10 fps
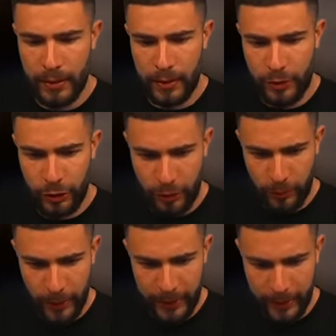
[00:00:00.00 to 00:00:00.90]
a shit
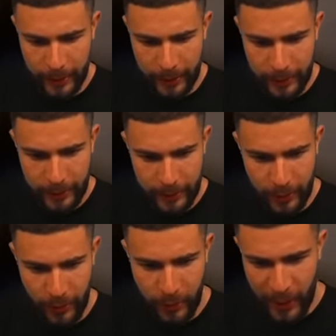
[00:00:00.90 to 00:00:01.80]
win here. So
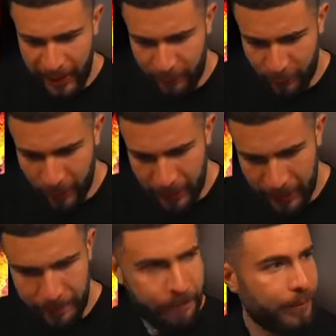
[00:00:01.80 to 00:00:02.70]
thankfully,
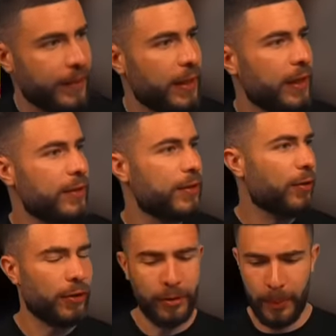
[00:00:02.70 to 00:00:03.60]
it's not
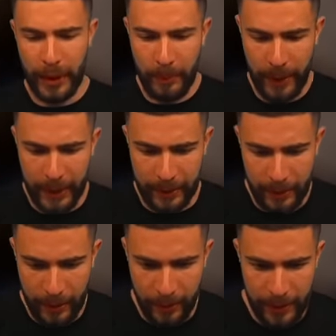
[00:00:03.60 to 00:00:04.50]
on a big bet.
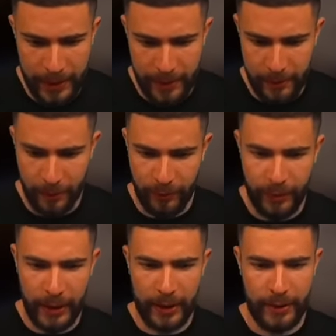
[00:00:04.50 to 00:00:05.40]
Otherwise, this would have
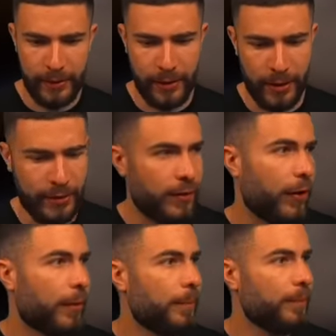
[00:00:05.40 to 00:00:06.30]
been a
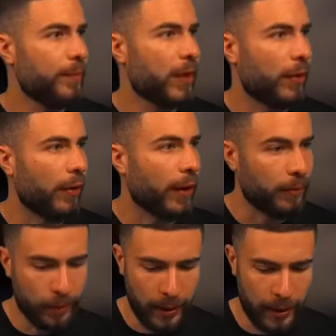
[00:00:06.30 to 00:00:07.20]
disaster. All right.
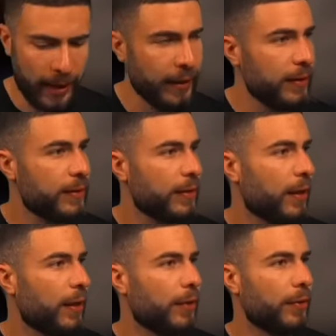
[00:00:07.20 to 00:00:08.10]
Well, that is
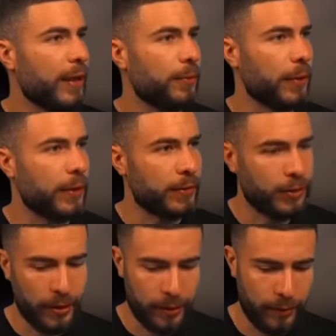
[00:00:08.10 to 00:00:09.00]
a great way to
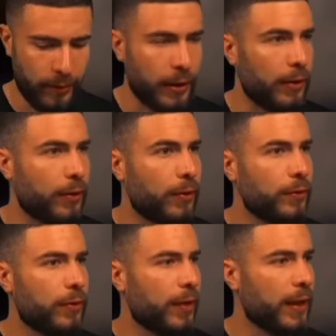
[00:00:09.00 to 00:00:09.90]
start the video,
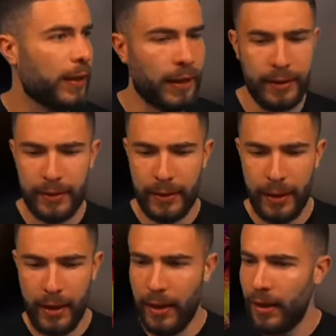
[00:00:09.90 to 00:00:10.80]
don't you think, guys?
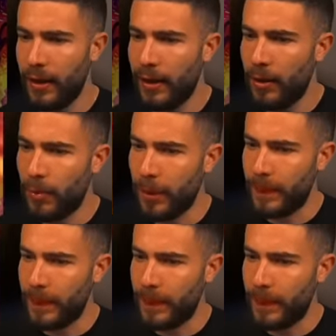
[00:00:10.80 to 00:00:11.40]
Pop